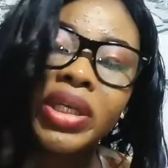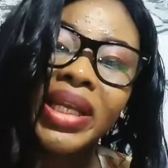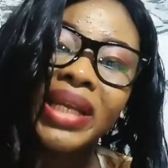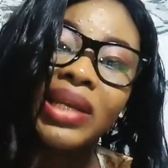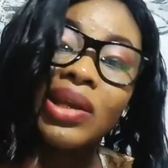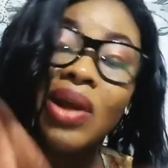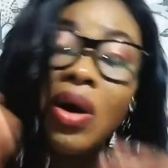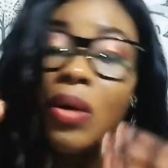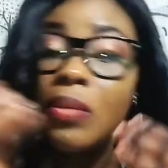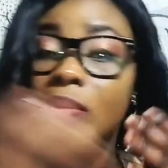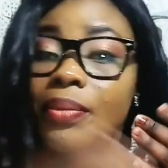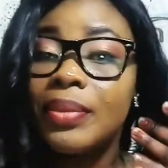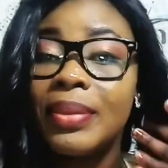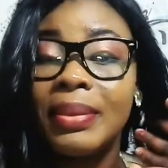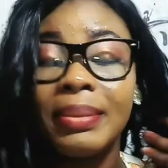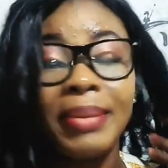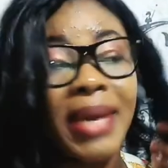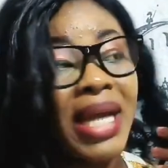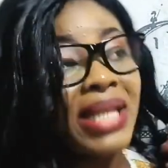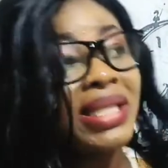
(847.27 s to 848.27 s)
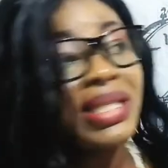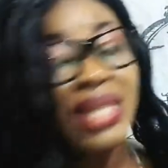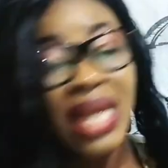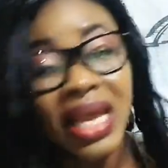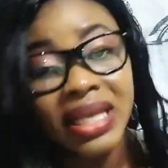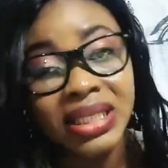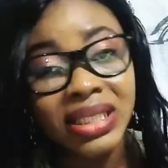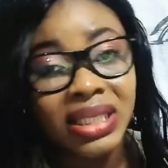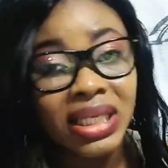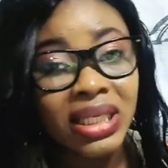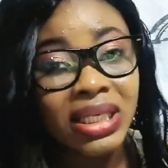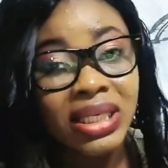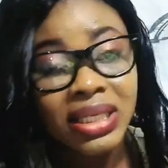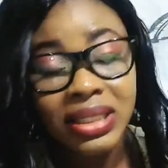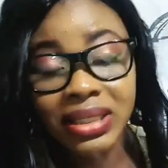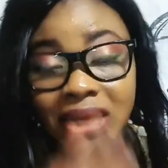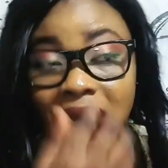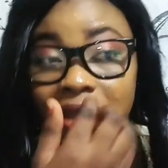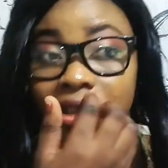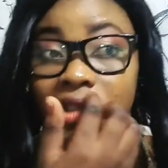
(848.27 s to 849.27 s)
The number 13
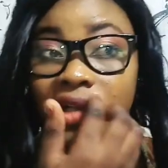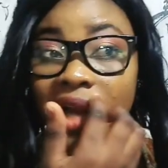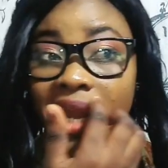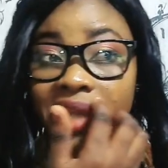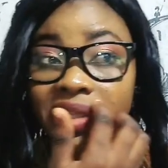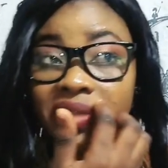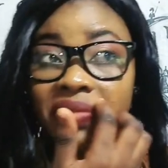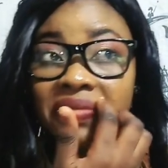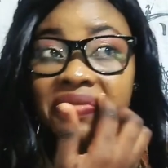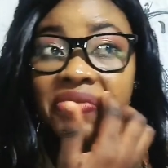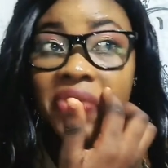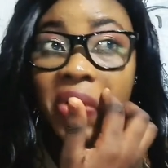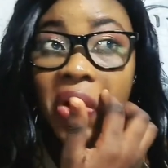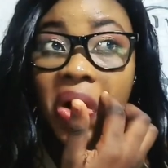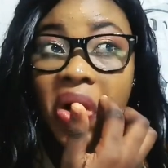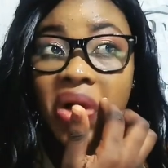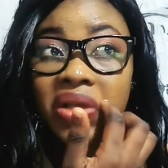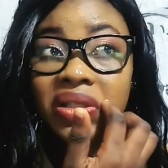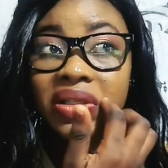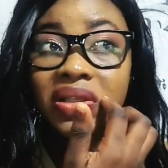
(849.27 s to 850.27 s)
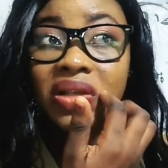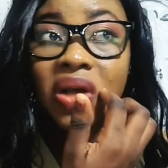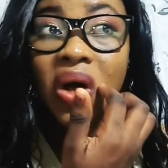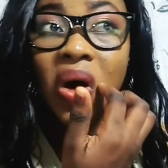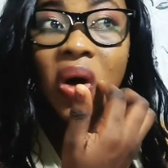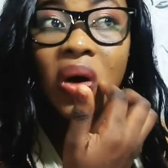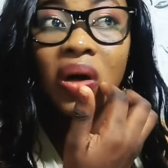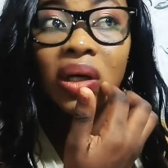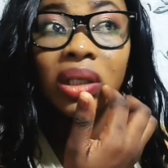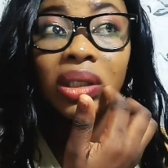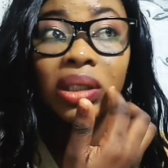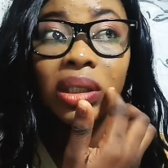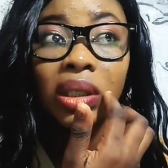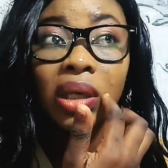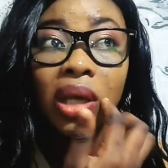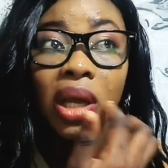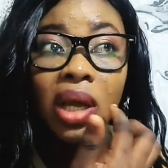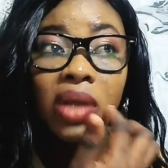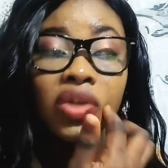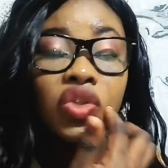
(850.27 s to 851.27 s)
is that try to focus
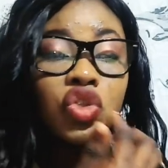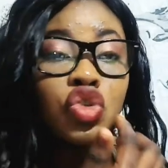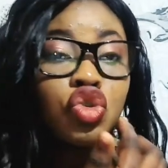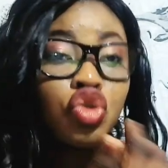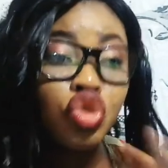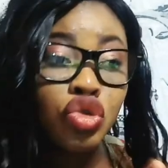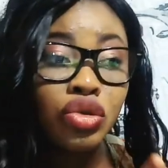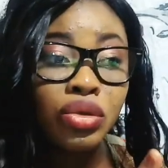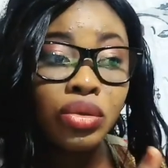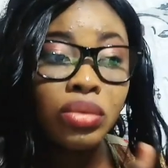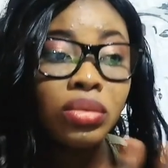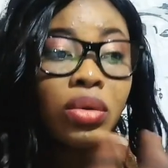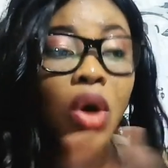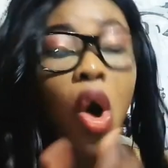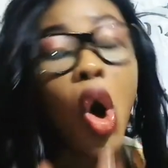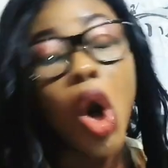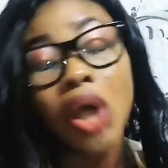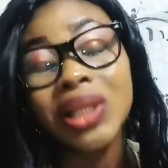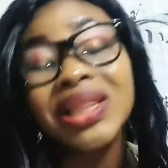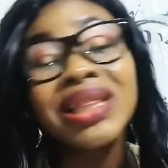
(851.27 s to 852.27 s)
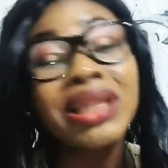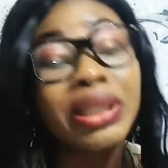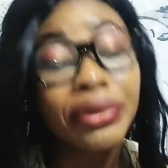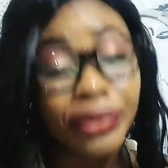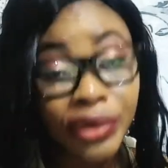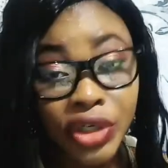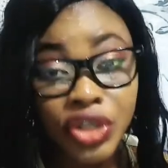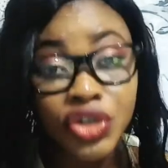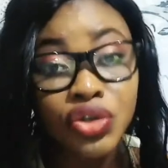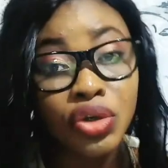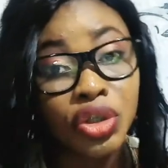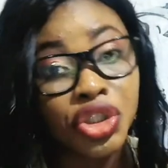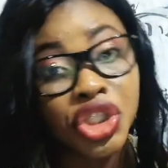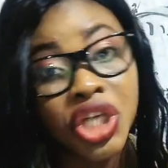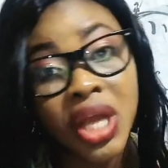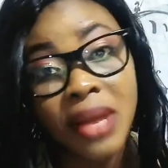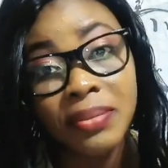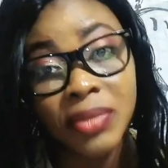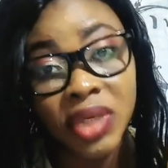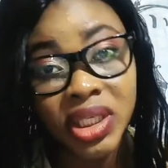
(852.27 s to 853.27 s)
on 2 or 3
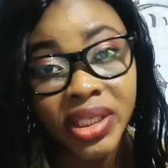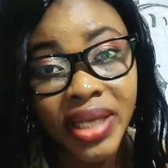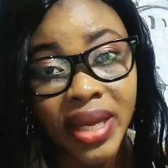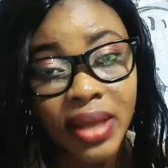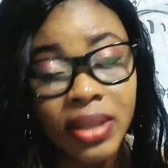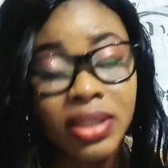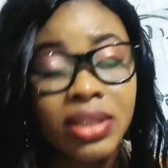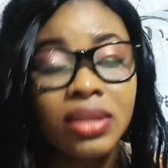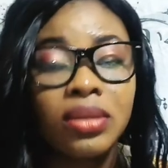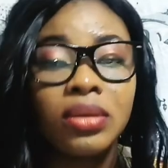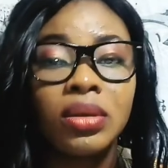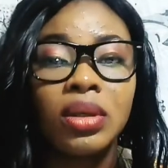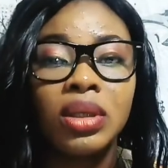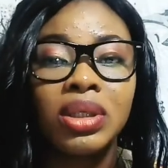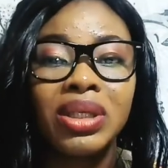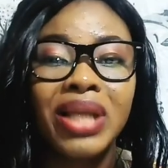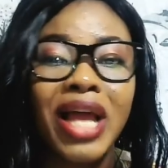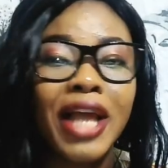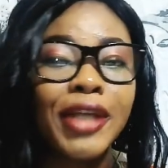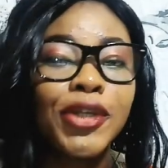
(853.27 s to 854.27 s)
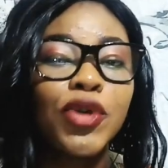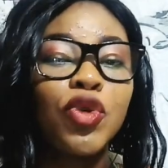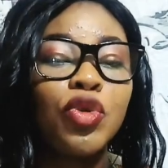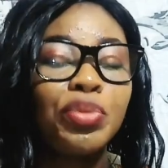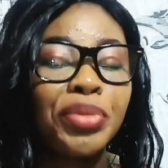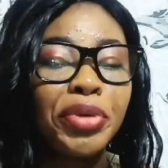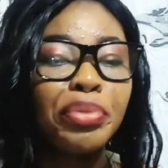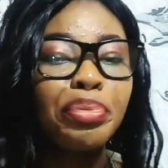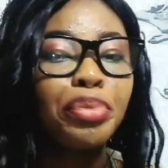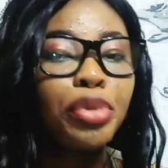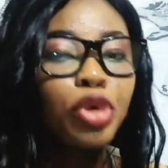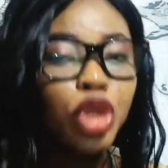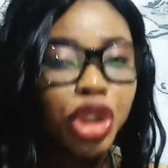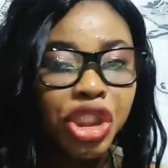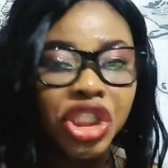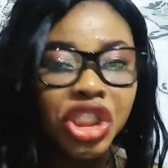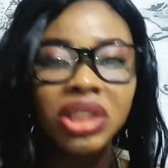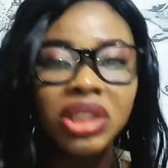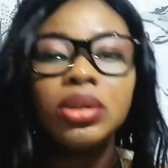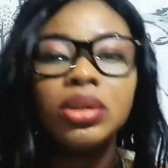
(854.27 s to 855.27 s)
social medias that you will be
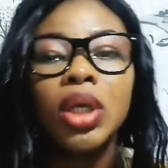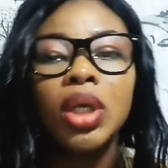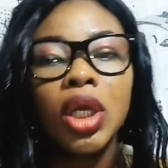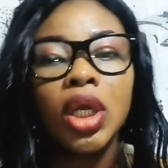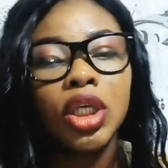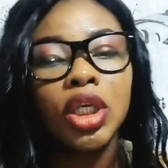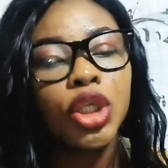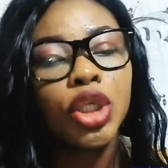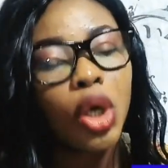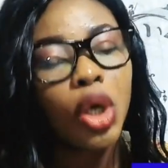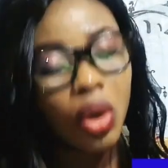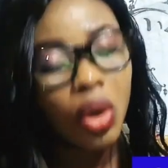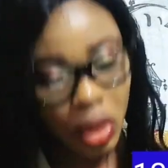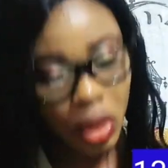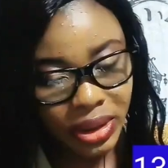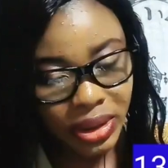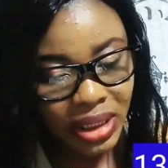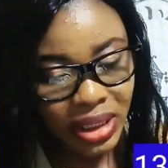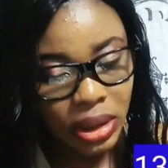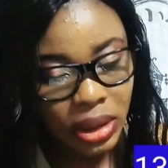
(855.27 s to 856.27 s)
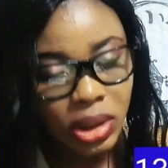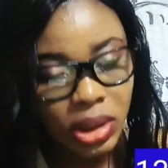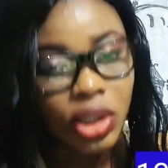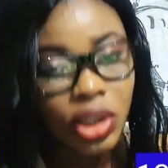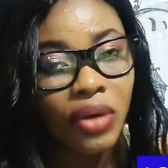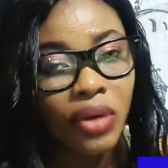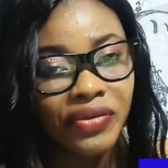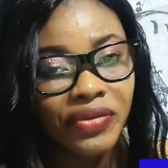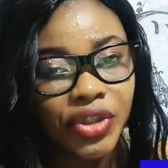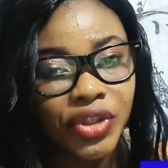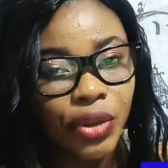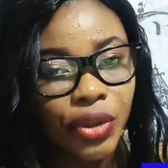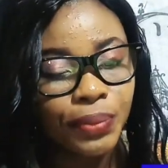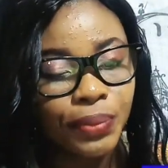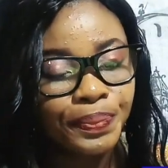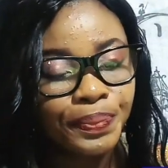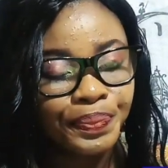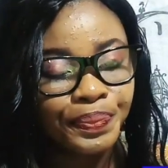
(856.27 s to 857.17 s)
pushing your content, your video.